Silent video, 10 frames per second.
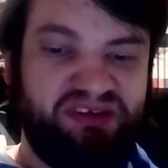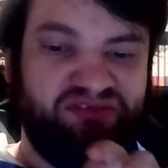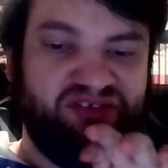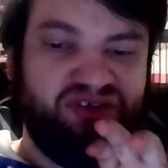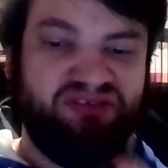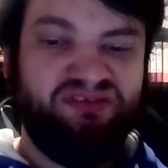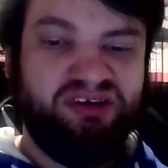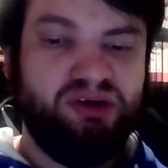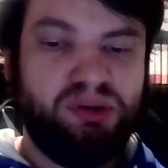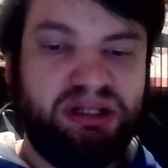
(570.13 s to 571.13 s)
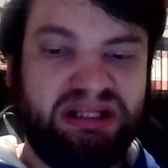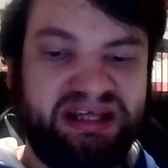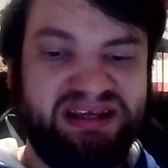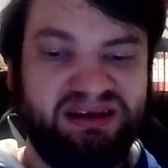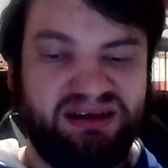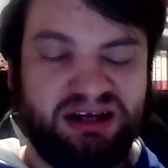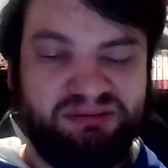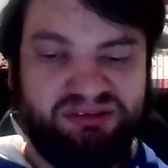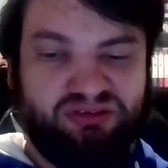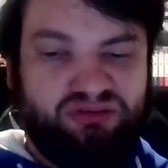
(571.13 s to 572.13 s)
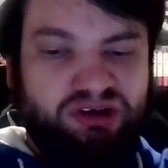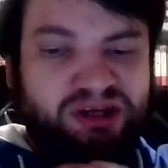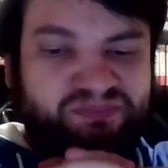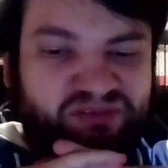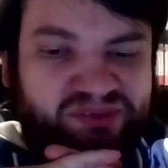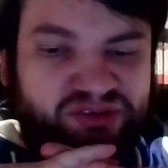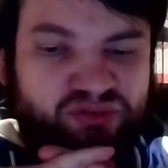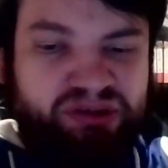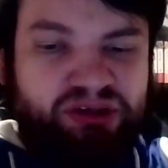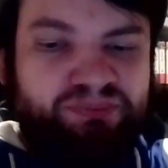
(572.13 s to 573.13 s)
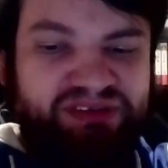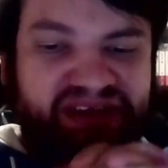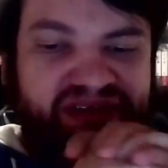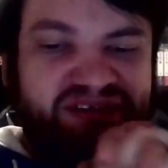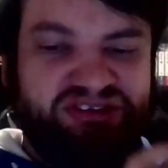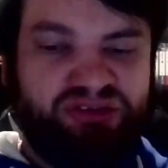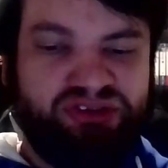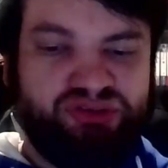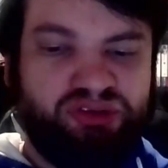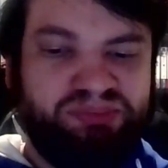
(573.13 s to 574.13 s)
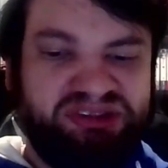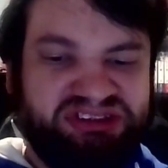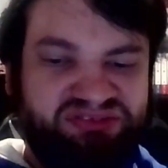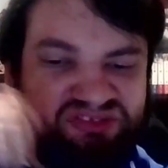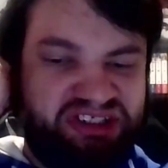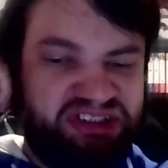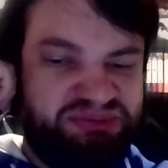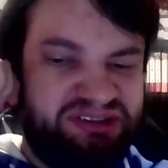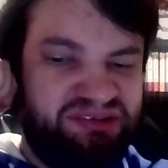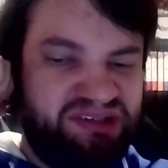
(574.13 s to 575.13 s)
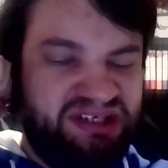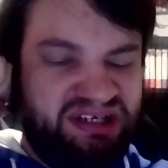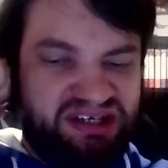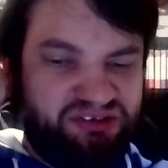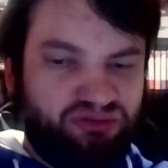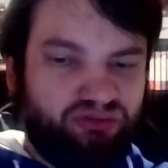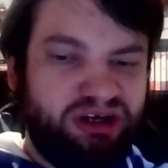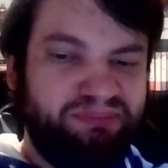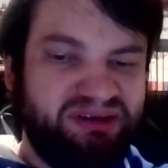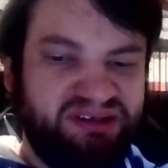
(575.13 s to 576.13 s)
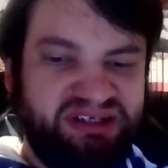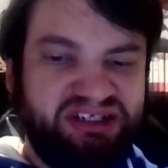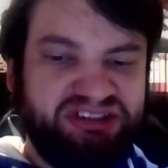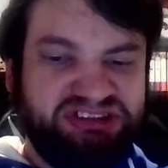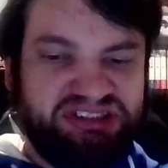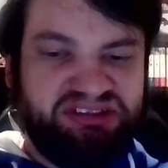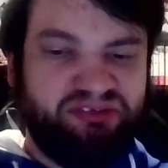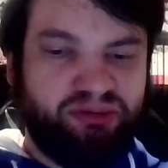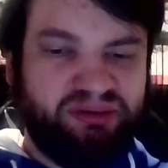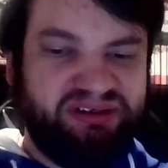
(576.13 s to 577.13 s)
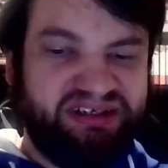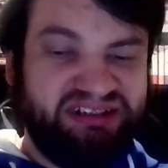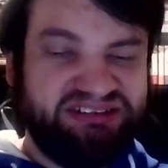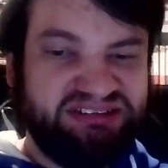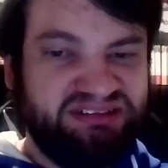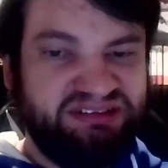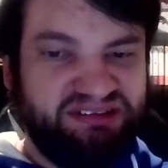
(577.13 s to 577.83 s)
If you enjoyed the video, like, comment, subscribe. Follow me on Twitter, Analyst Crunchyroll. Be sure to notification bell, the subscribe button, and just share the video around, guys.